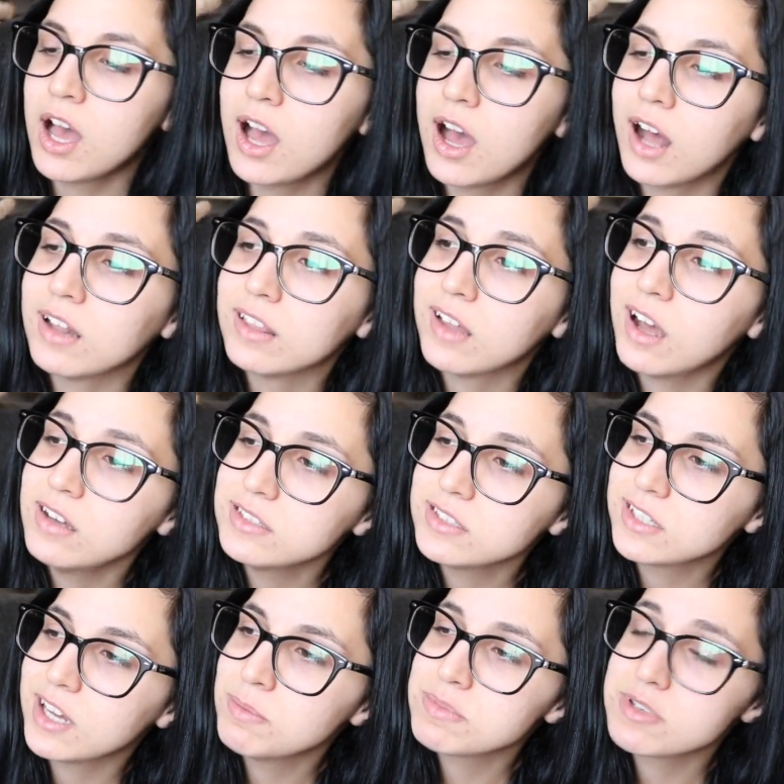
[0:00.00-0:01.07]
Along
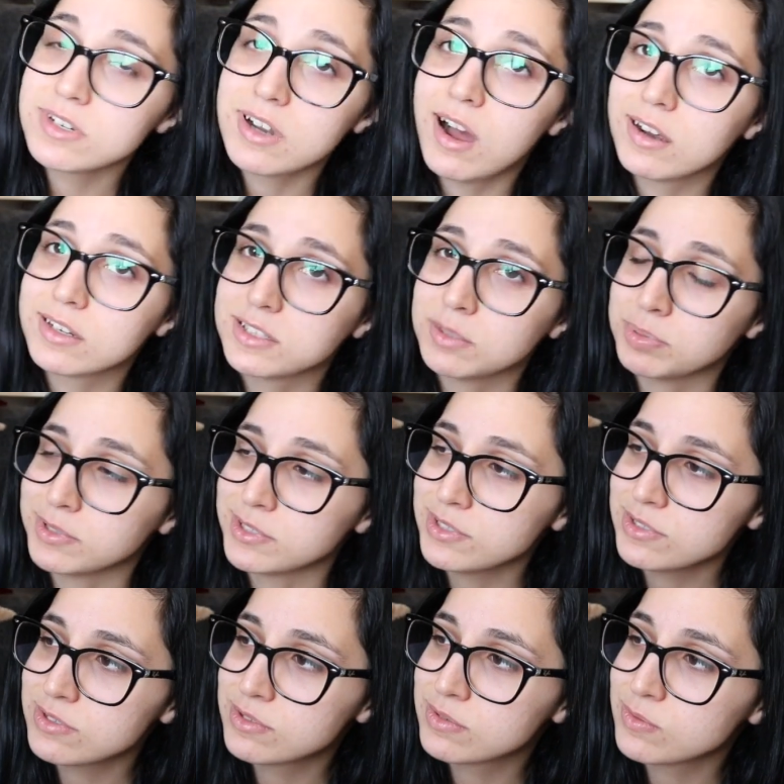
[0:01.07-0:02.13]
comes an
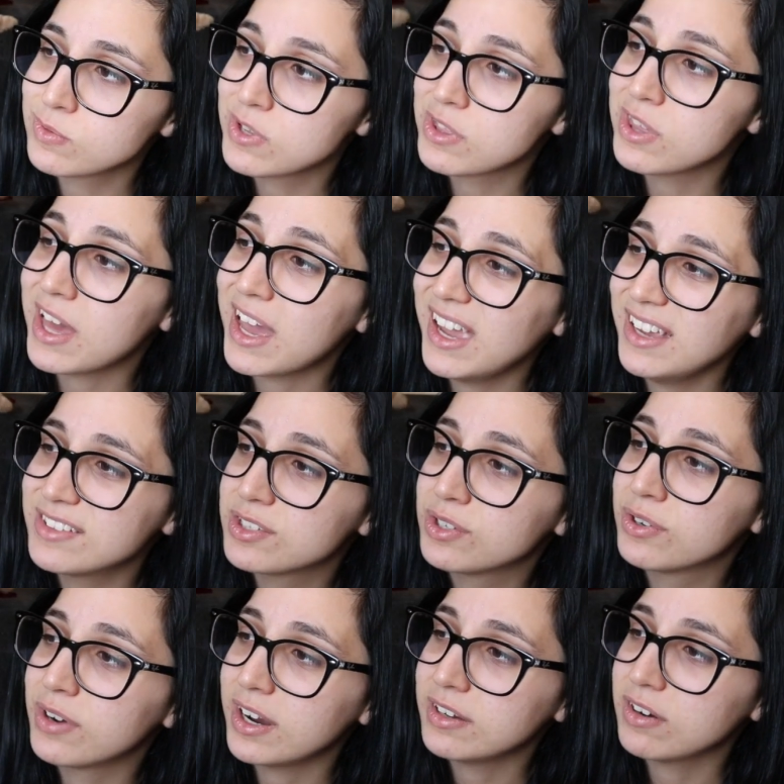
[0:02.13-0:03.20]
octopus with eight
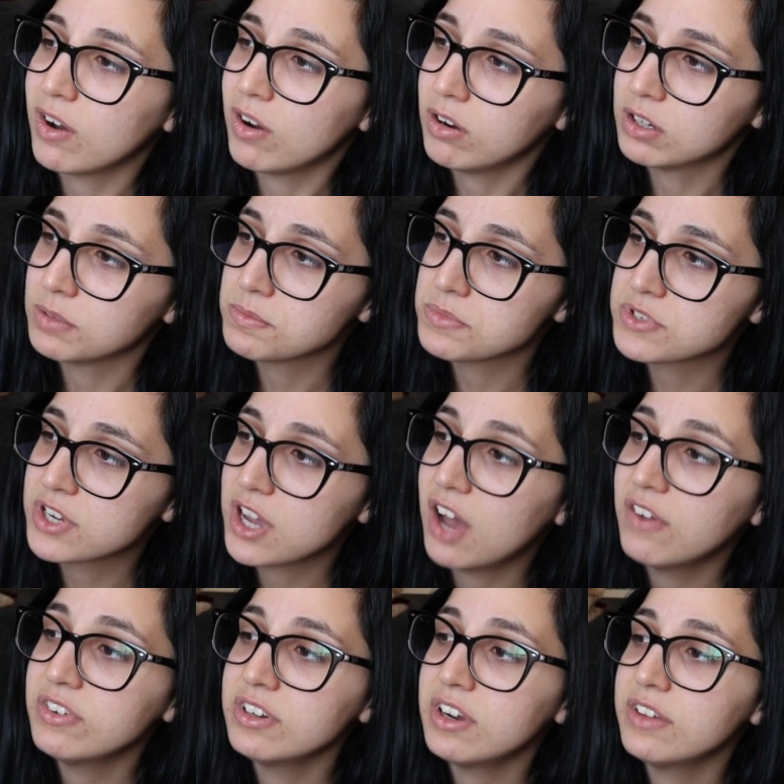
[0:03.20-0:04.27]
great arms
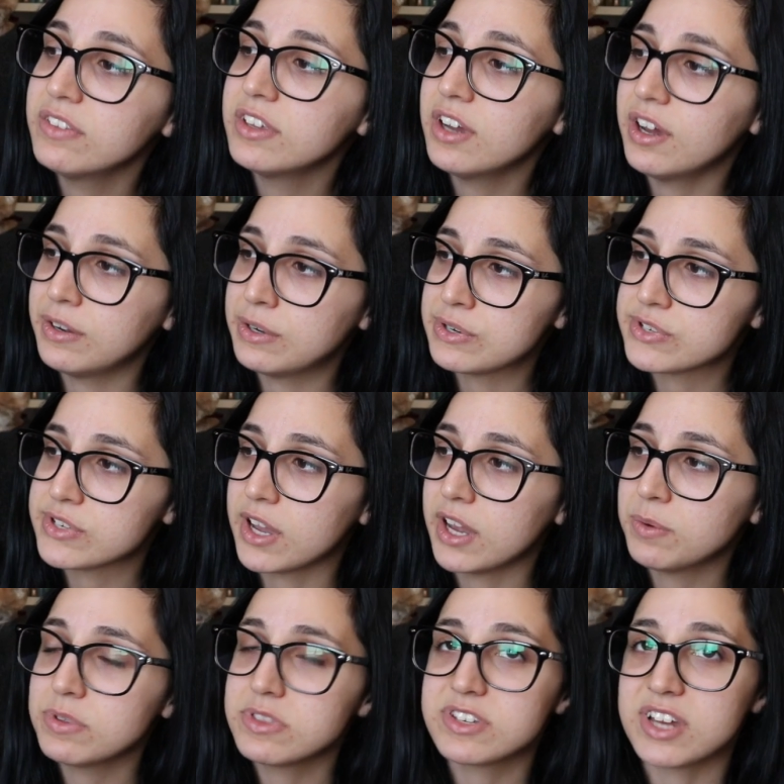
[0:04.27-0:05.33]
covered on the
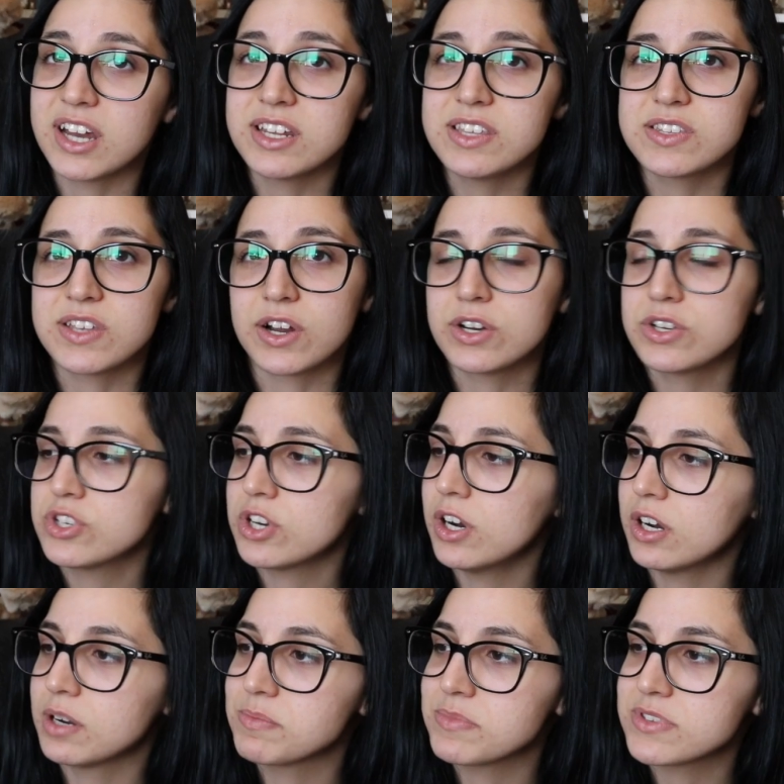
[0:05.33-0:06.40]
underside with tiny sucker
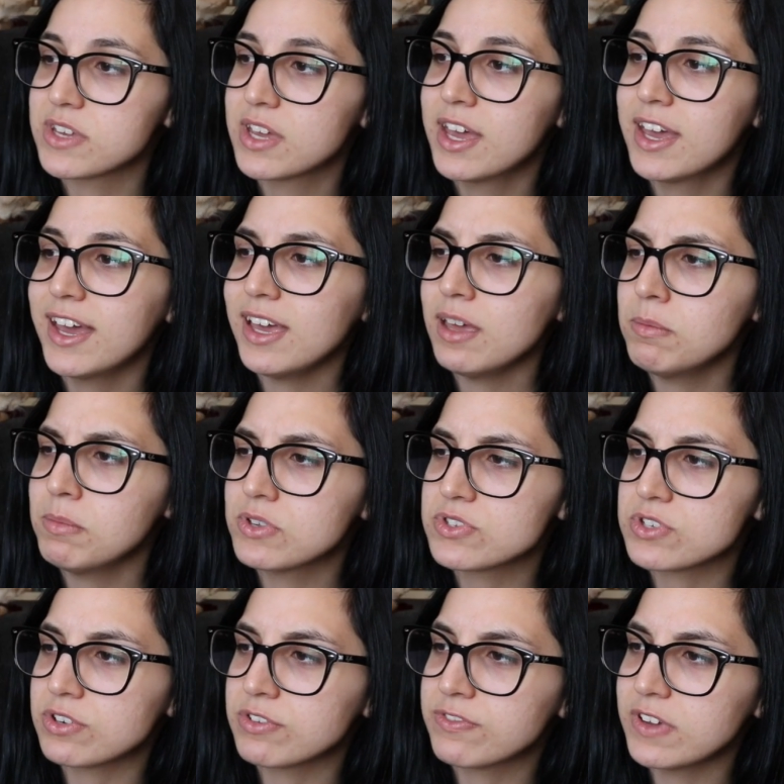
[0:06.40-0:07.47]
charms. Hey,
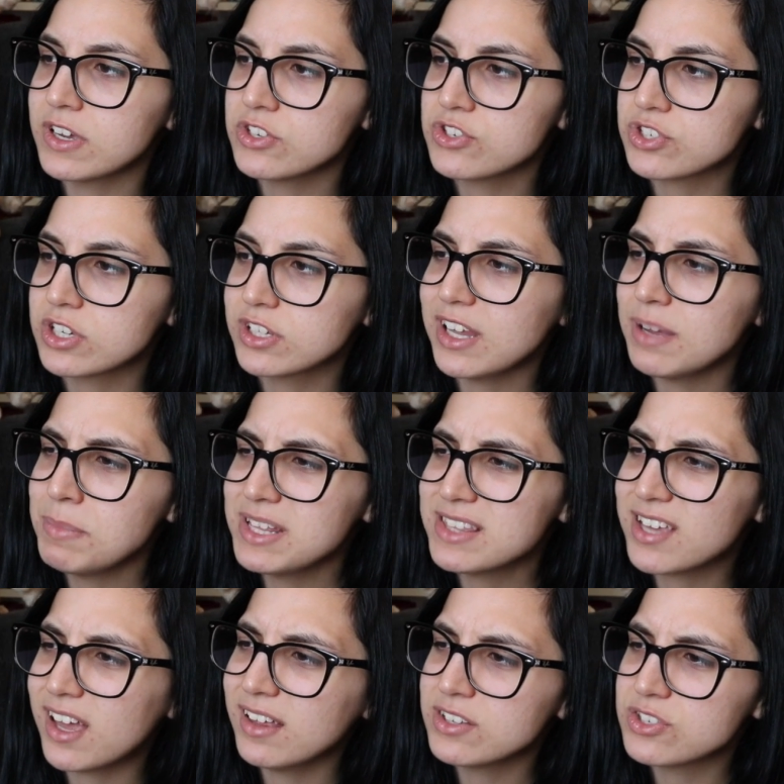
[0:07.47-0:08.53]
Mr. Fish, let me
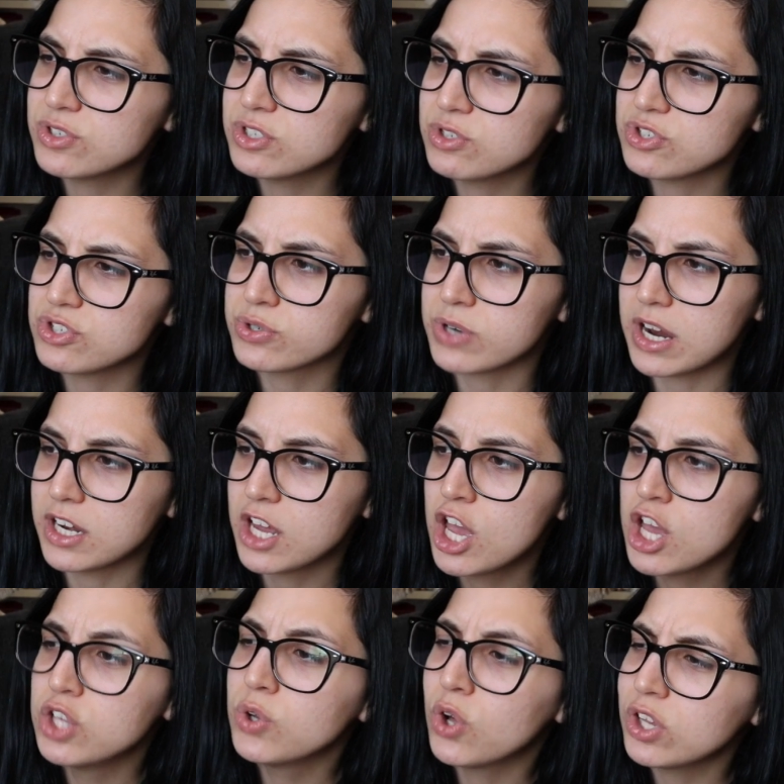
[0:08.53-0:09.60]
tell it to you straight.
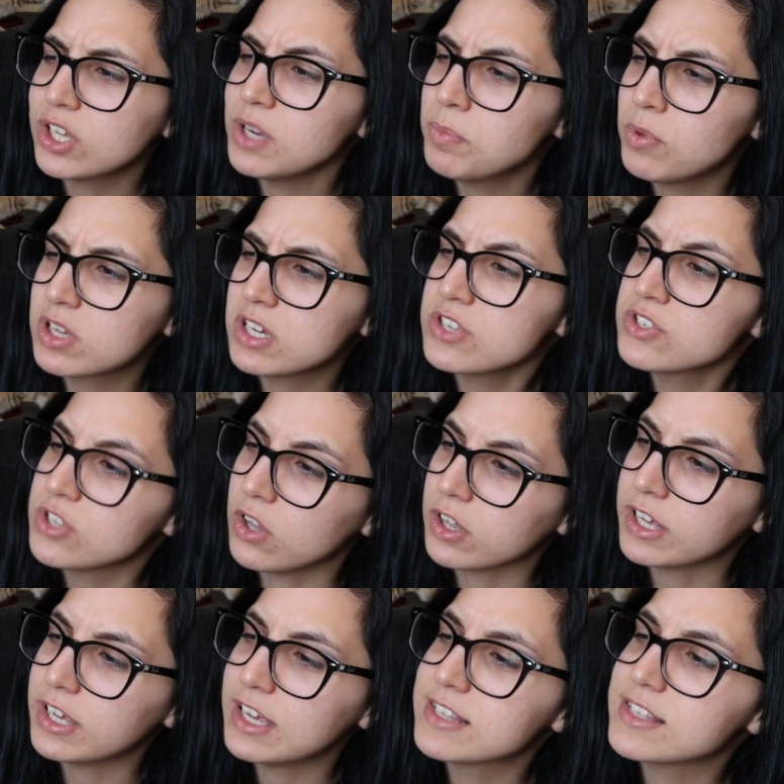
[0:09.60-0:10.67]
You hokey pokey
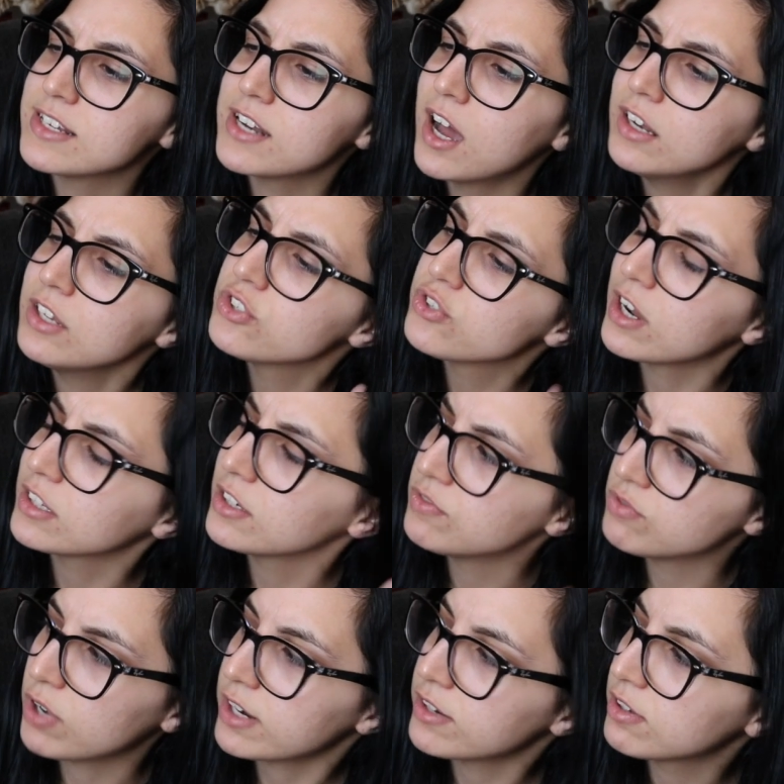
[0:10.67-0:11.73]
sulking is an unattractive
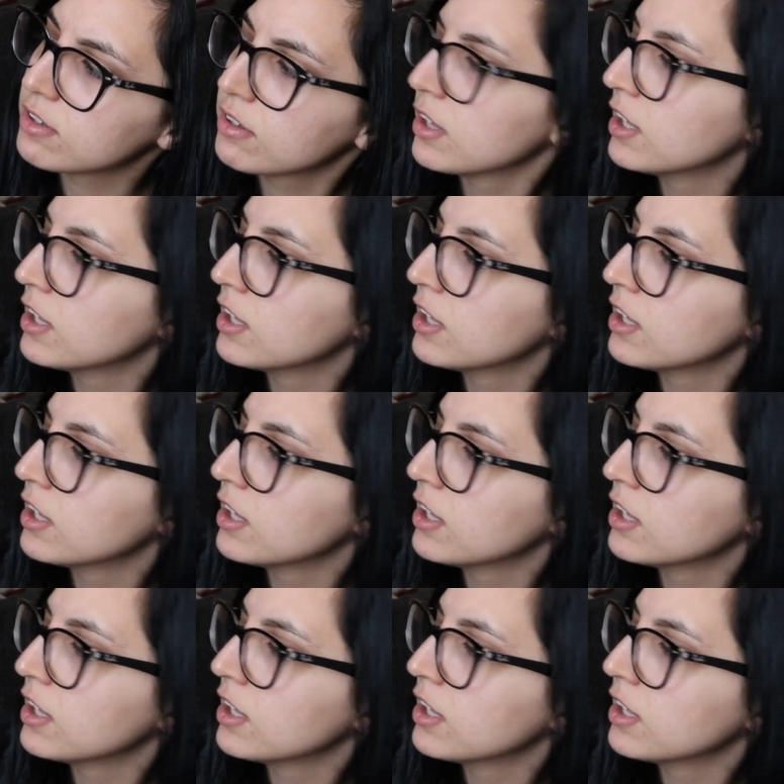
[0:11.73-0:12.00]
trait.